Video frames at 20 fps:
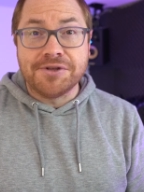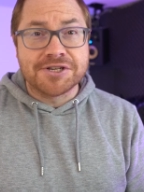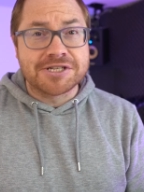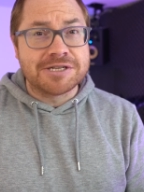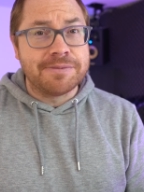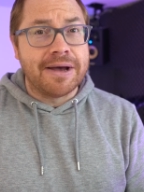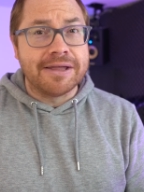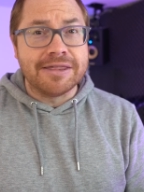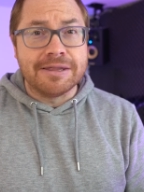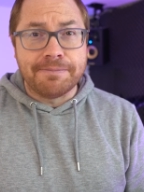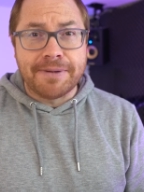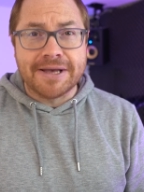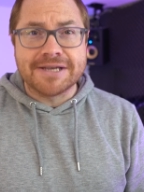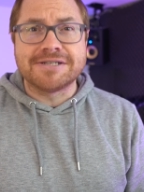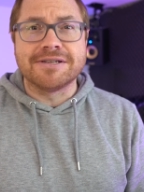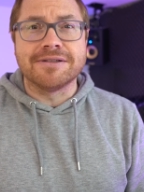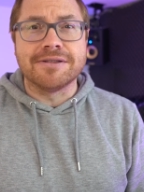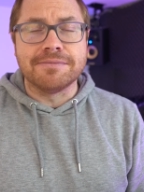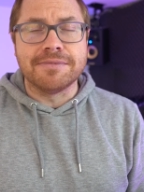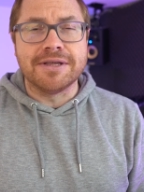with just about the
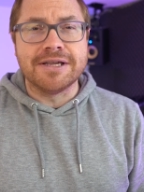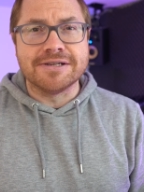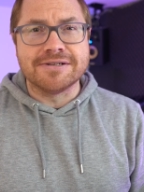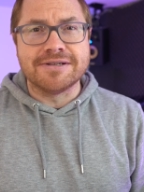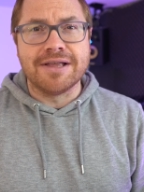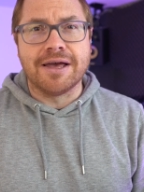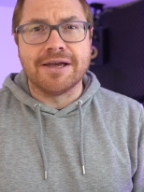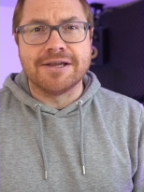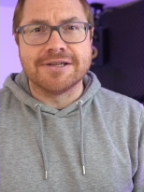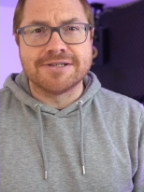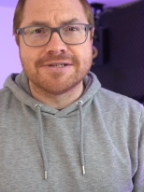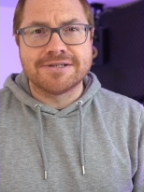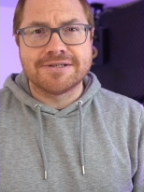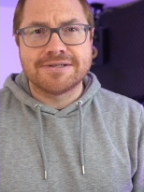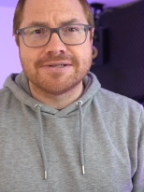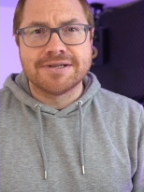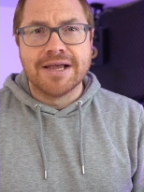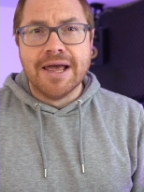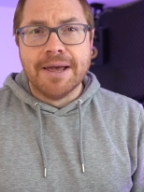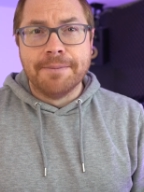best of them these
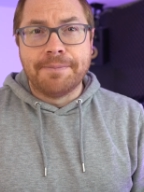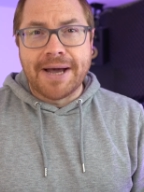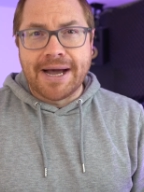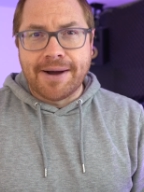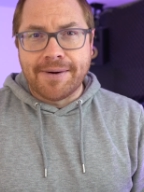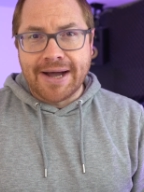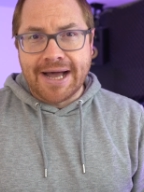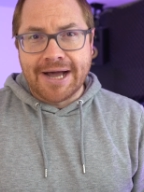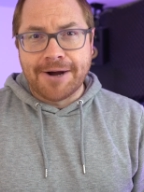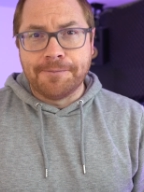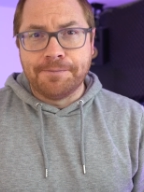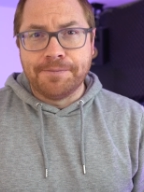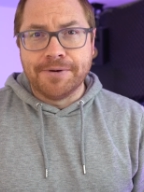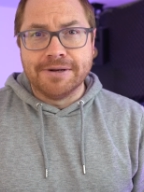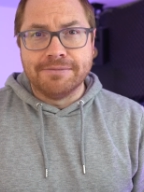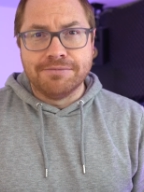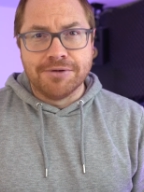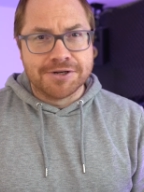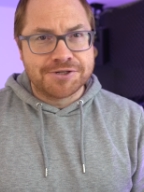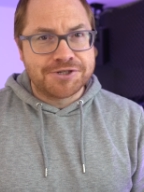days. Power
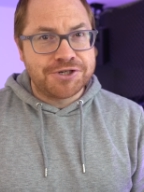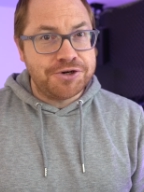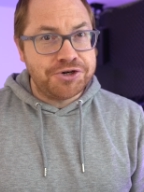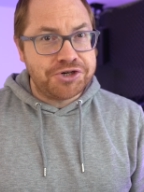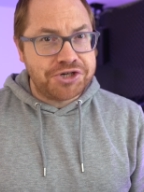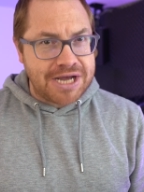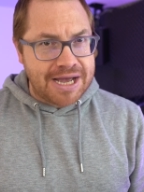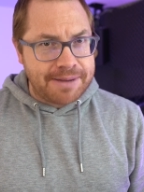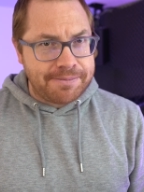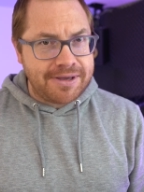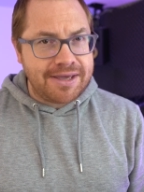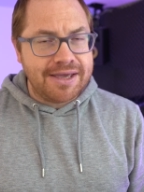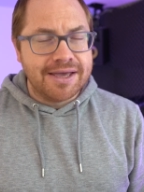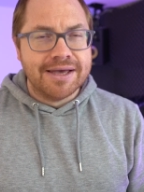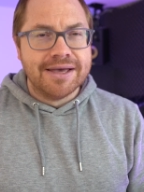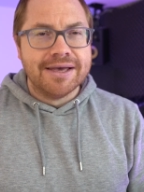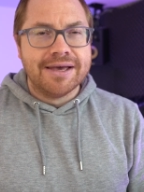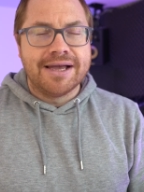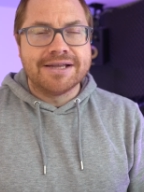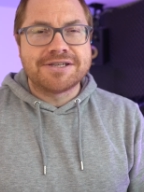output, not too shabby.
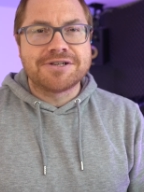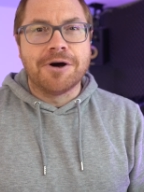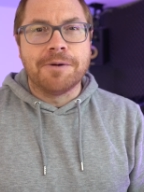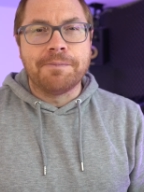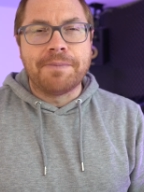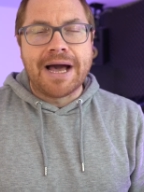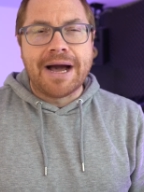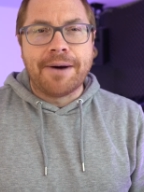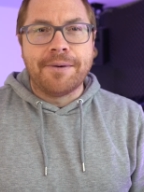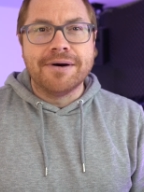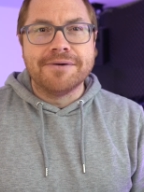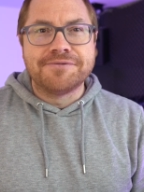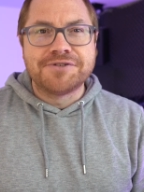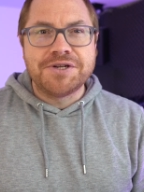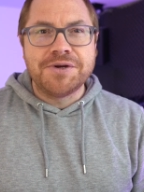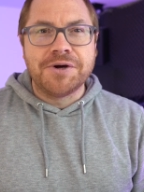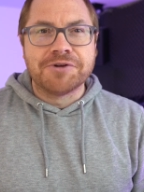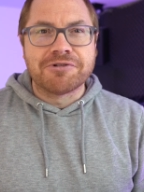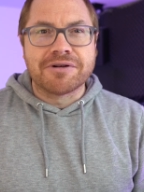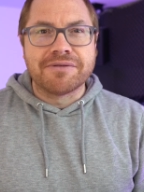It's got power of
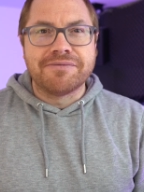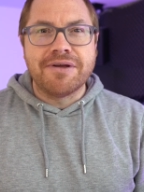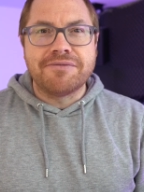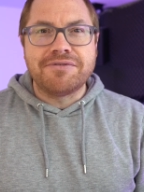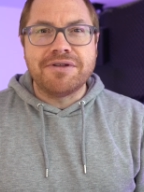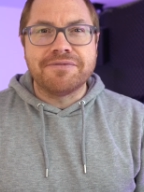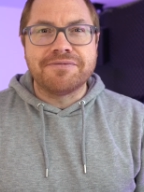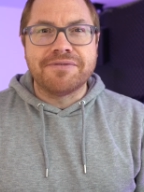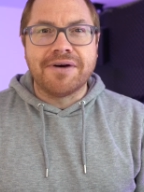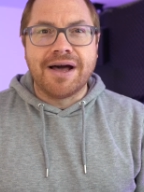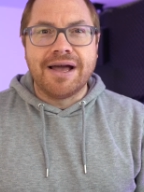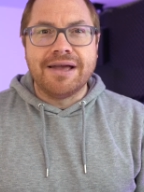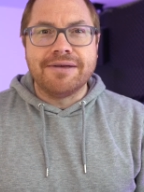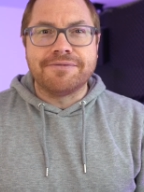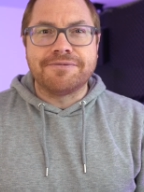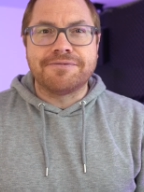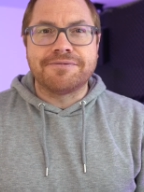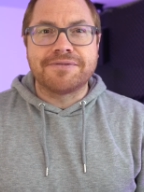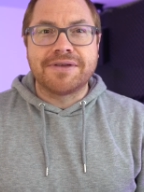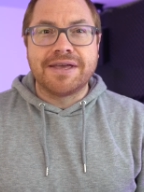
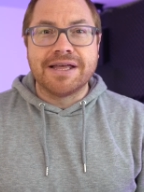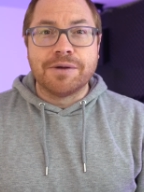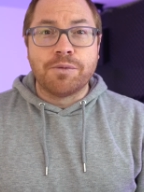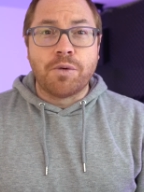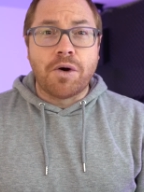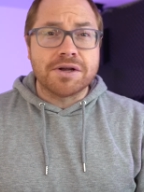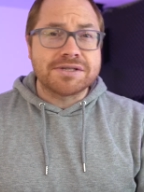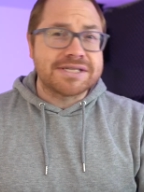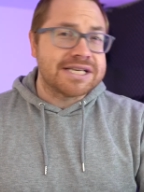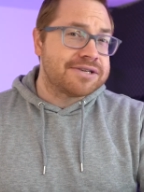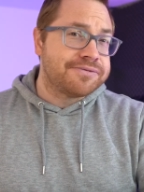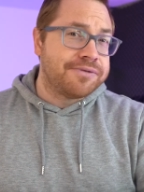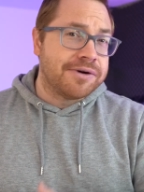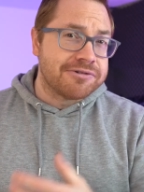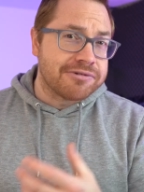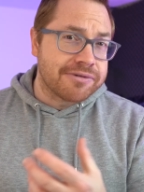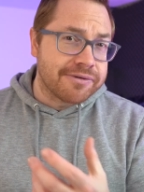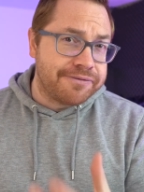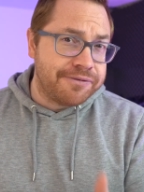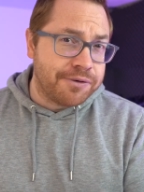255 kilowatts, that's
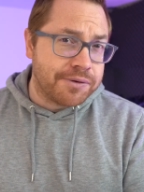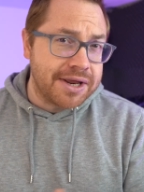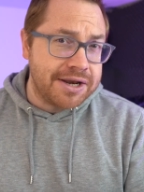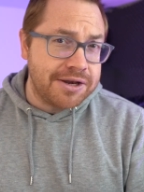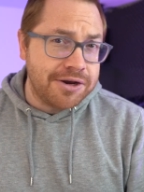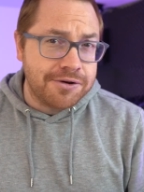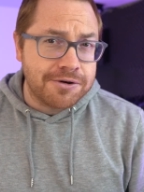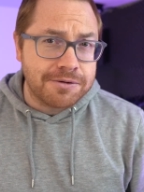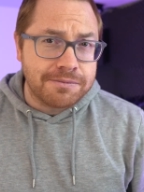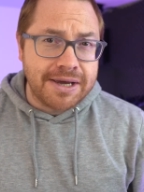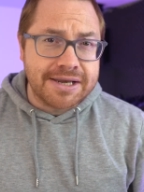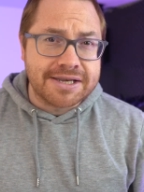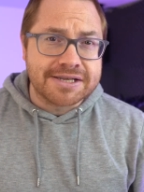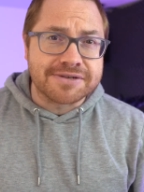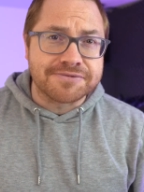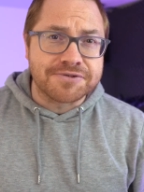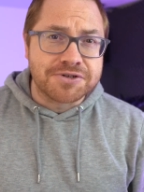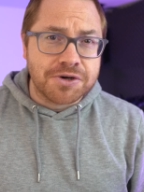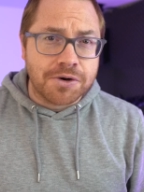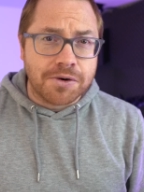440 newton
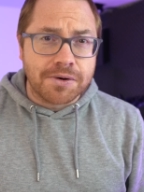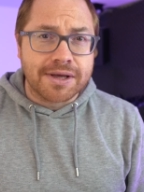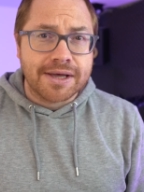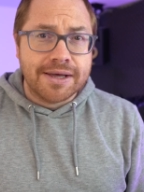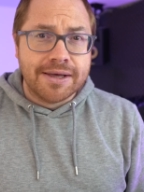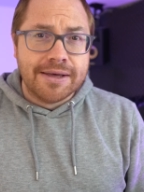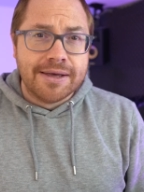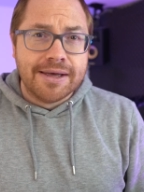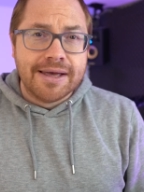meters of torque.